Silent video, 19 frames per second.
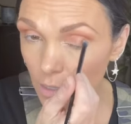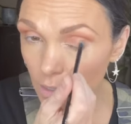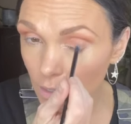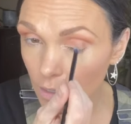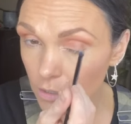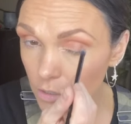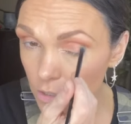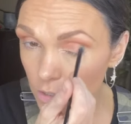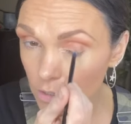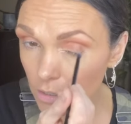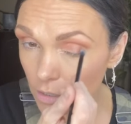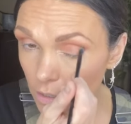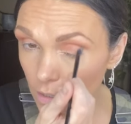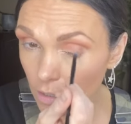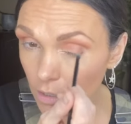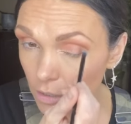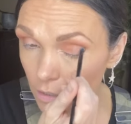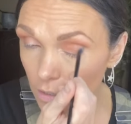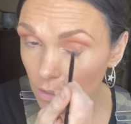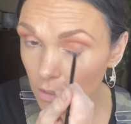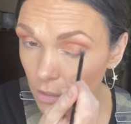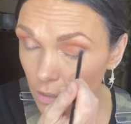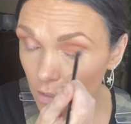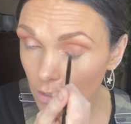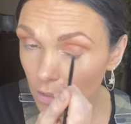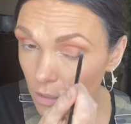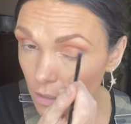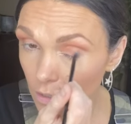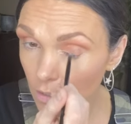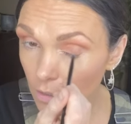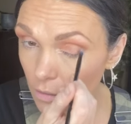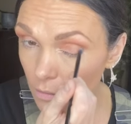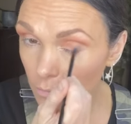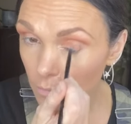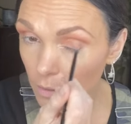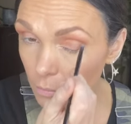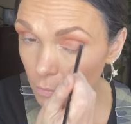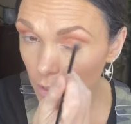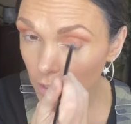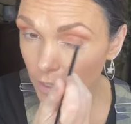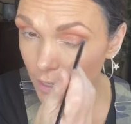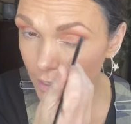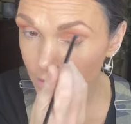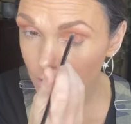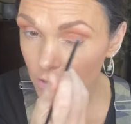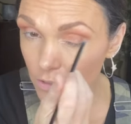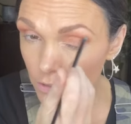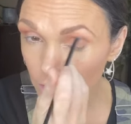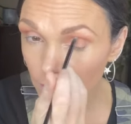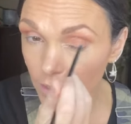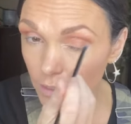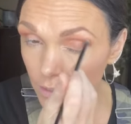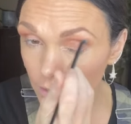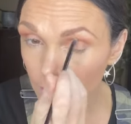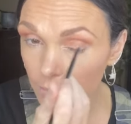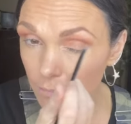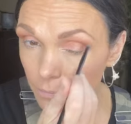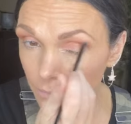It's just gonna be more concentrated.